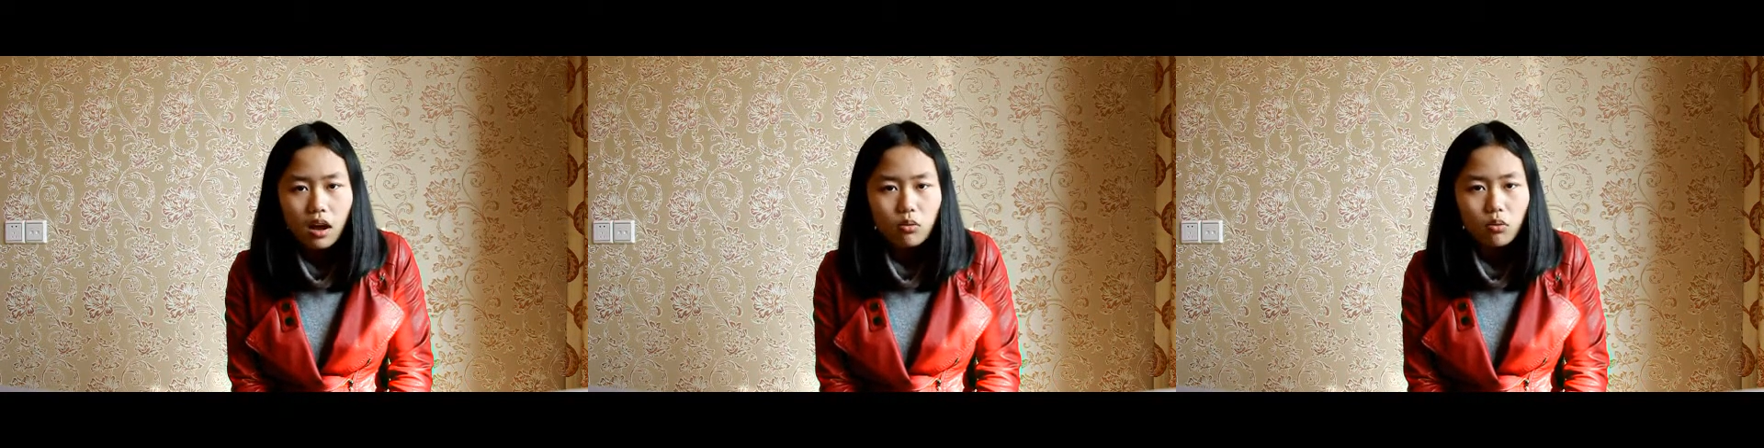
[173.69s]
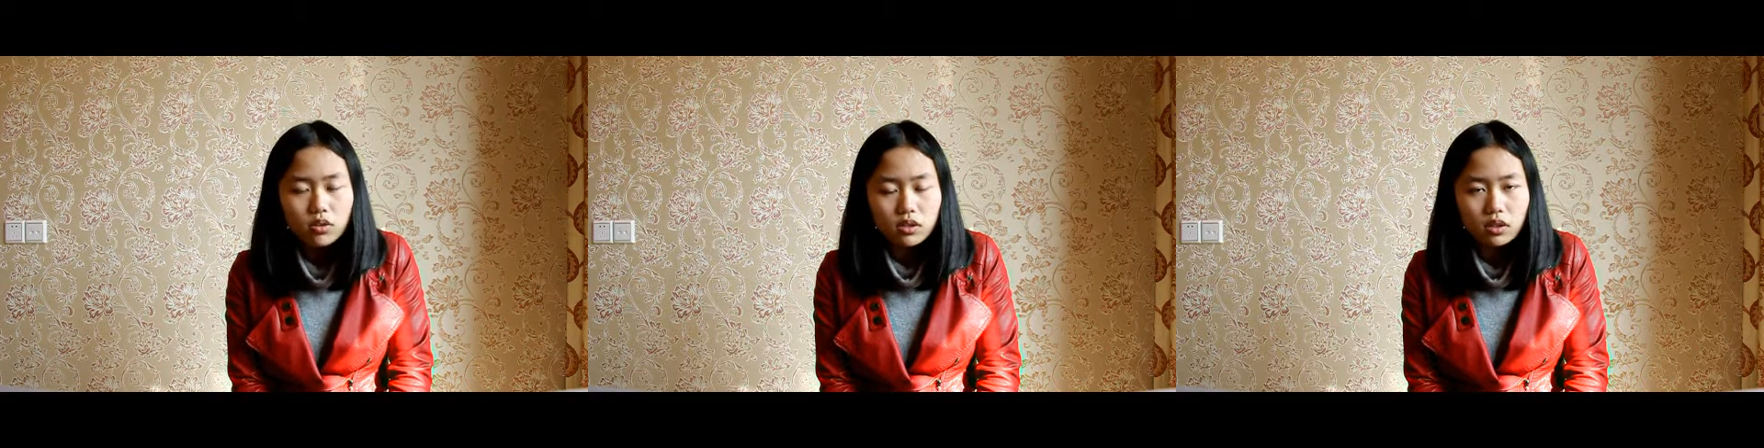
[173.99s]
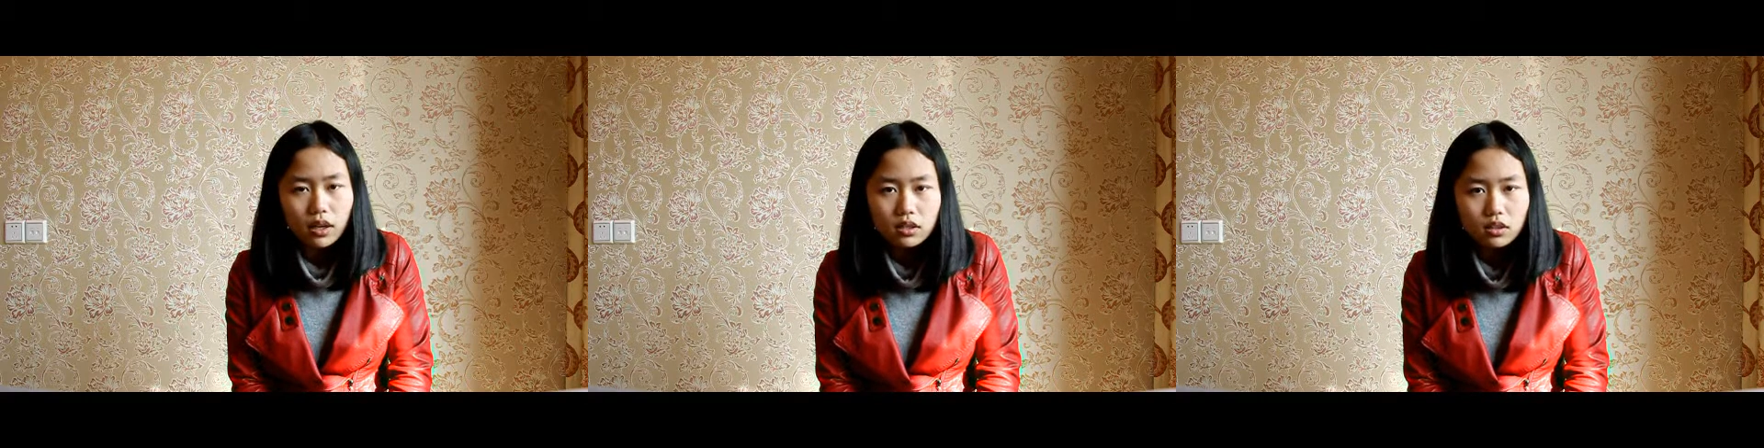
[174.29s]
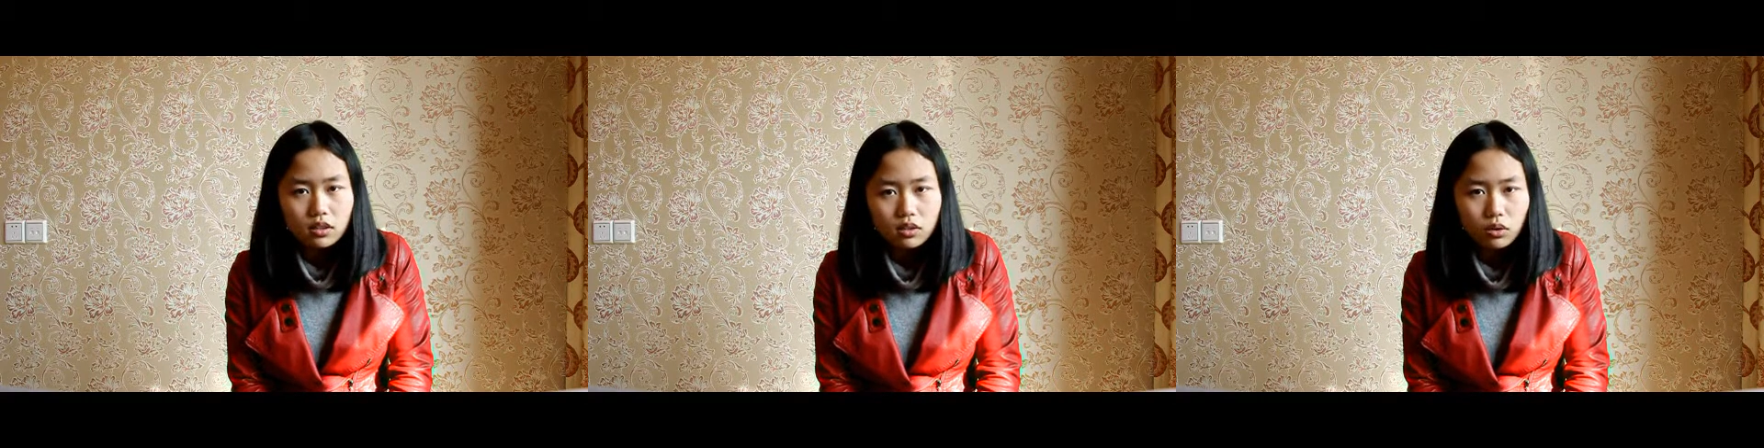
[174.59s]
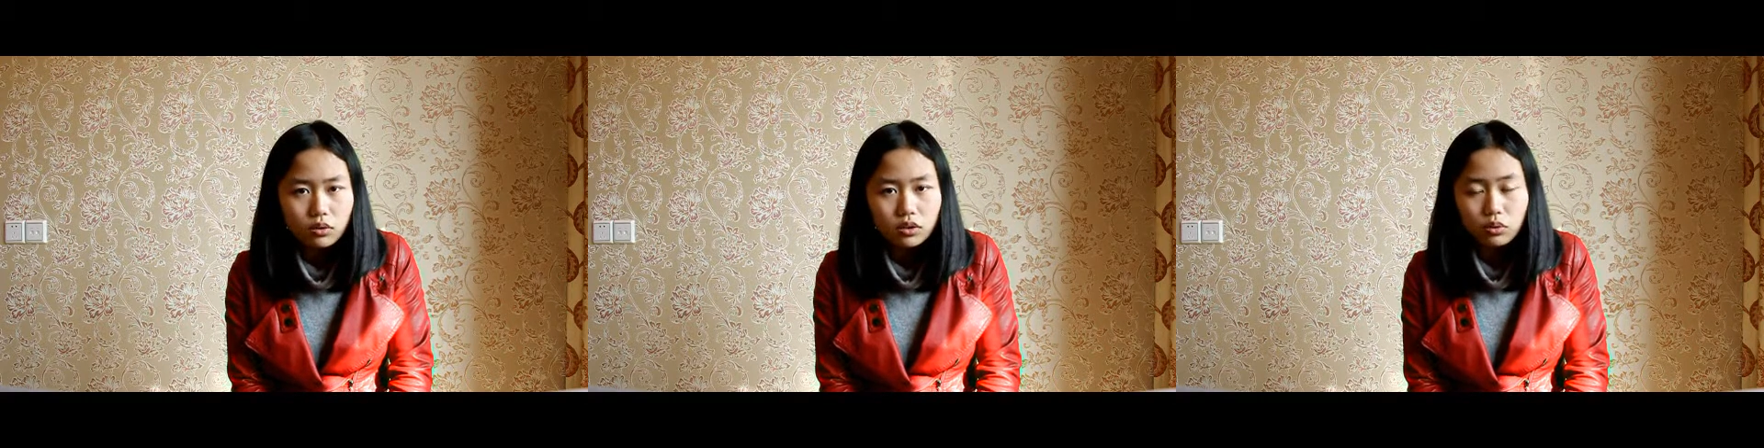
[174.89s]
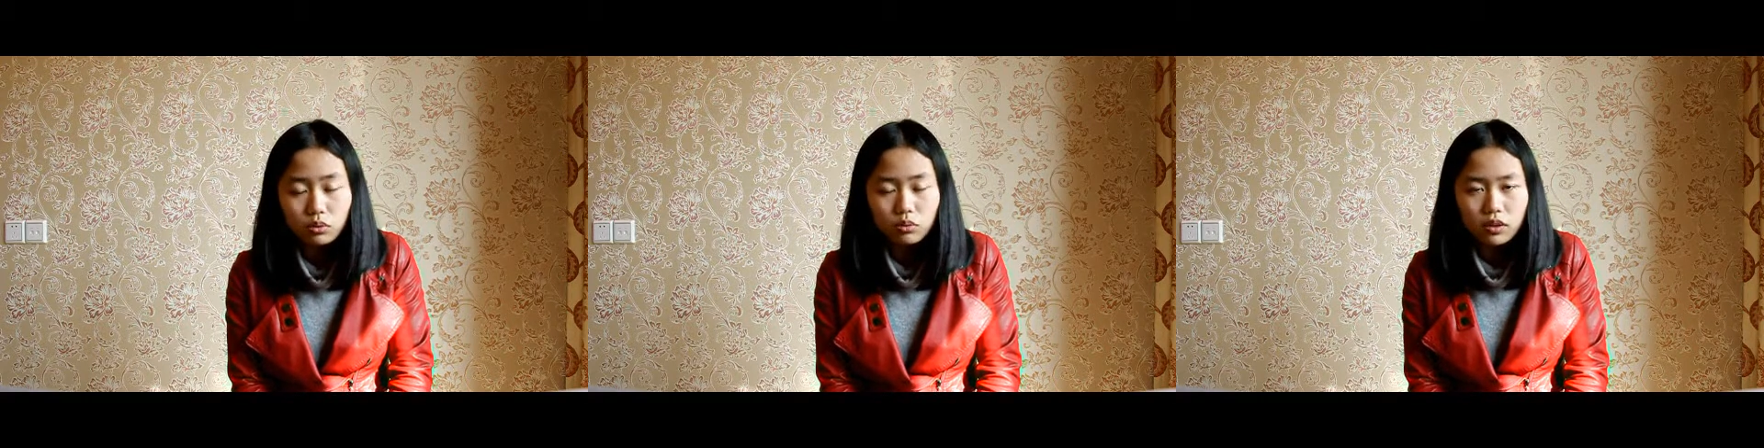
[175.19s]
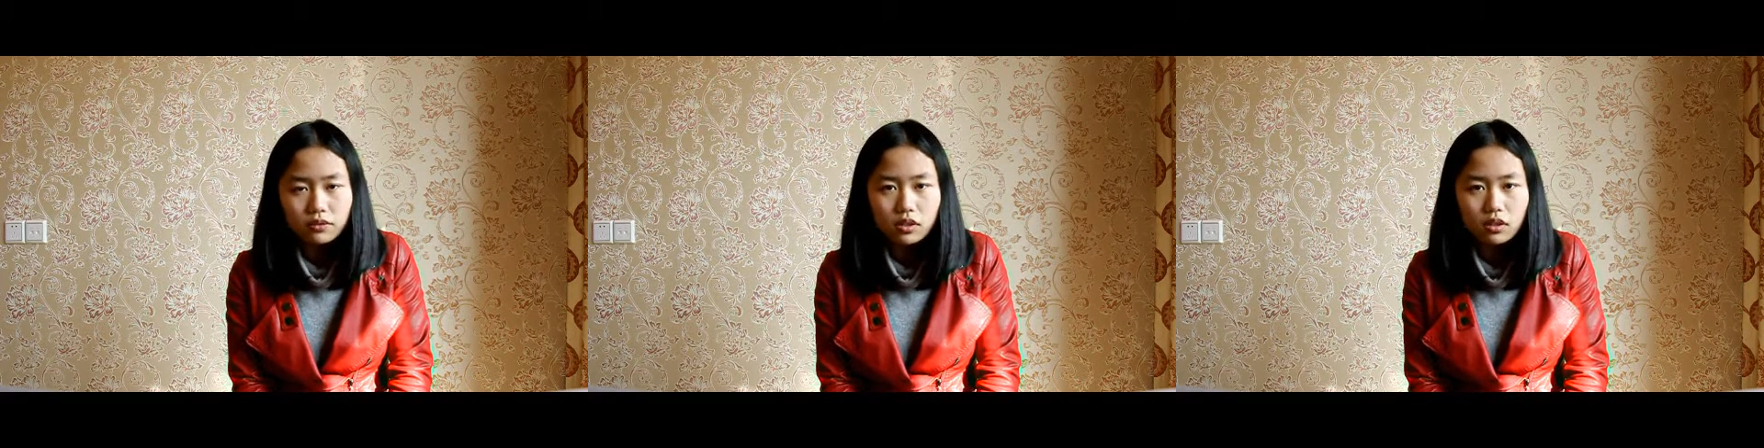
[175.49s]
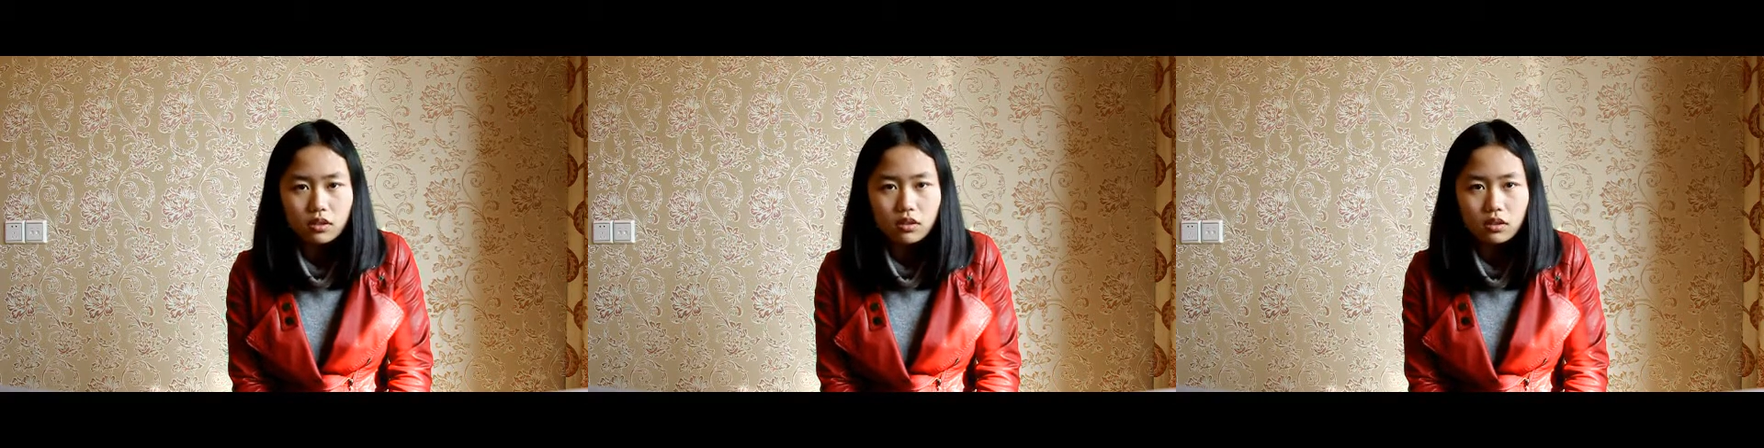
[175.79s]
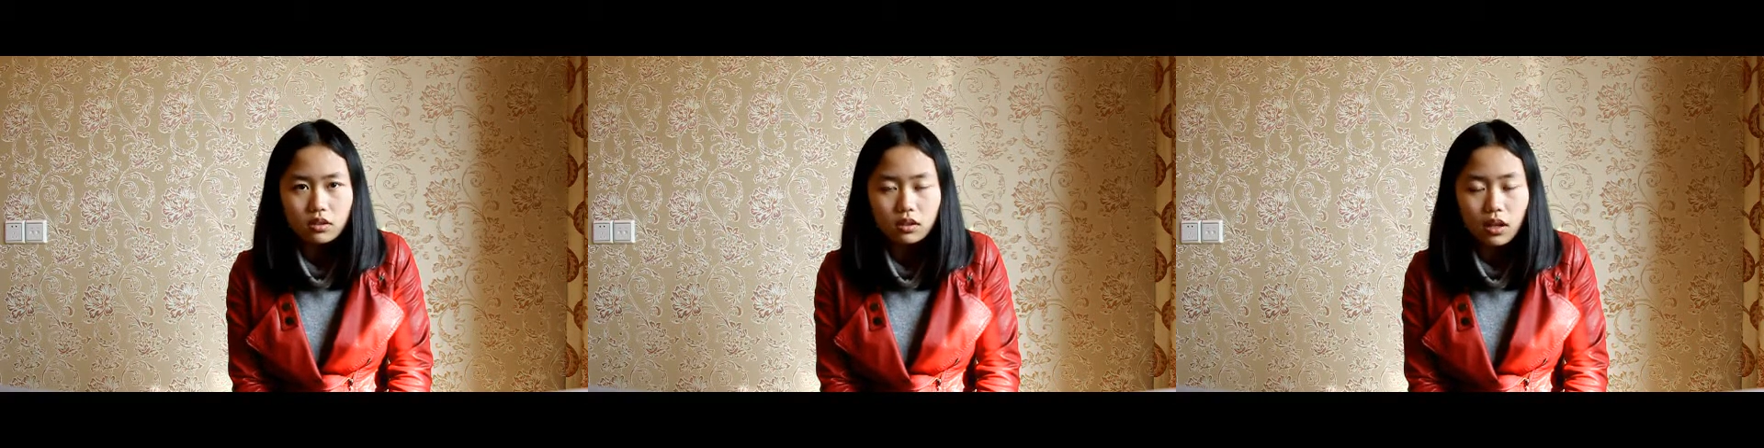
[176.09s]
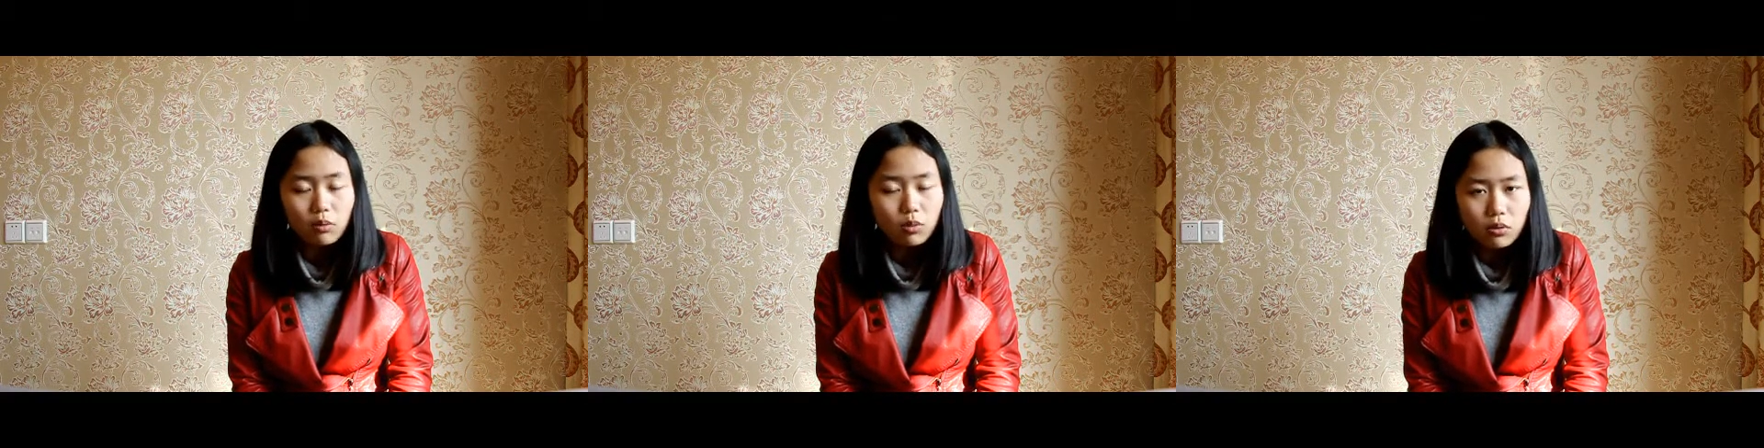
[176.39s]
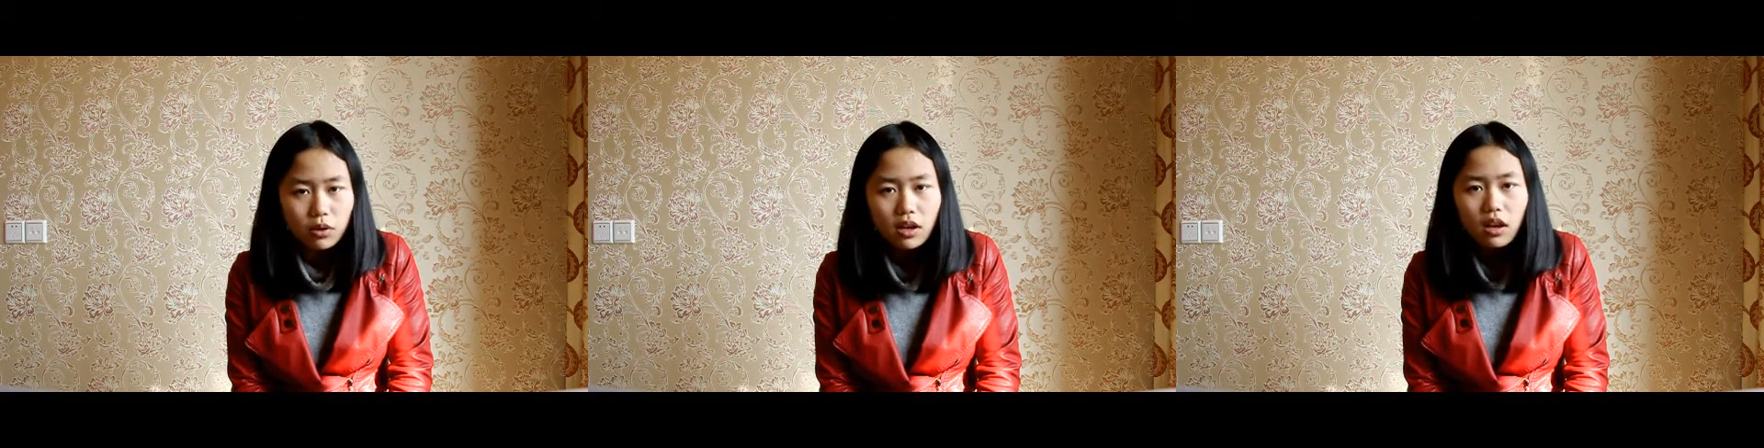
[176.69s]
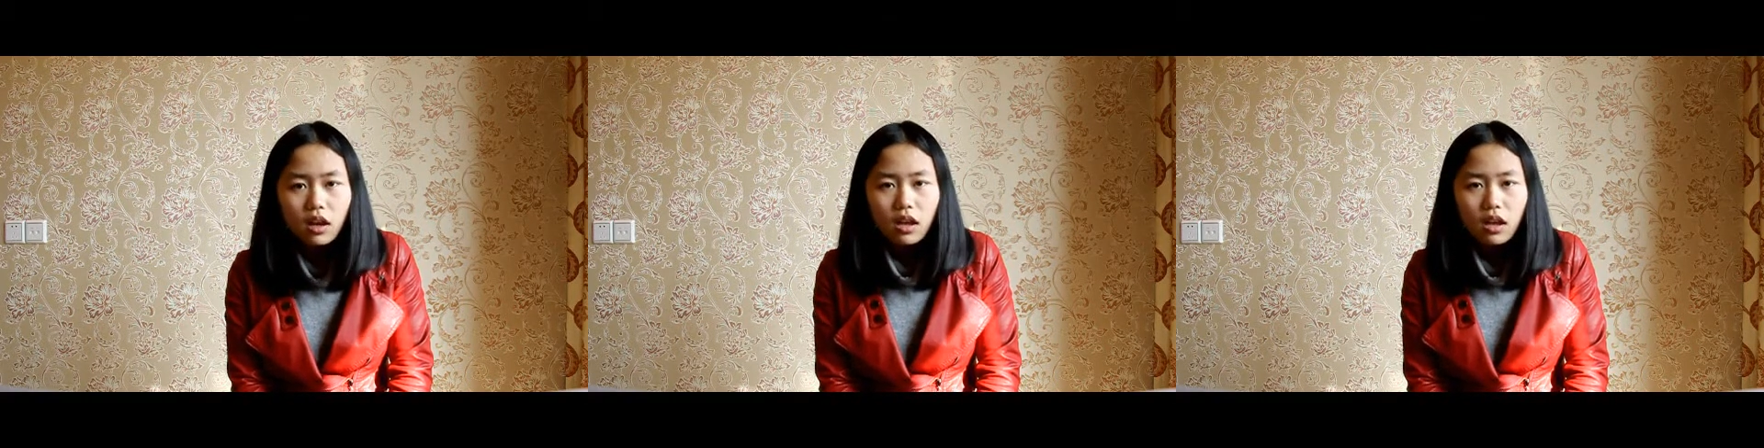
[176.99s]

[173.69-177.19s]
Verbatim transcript: I was the last student who lived in the library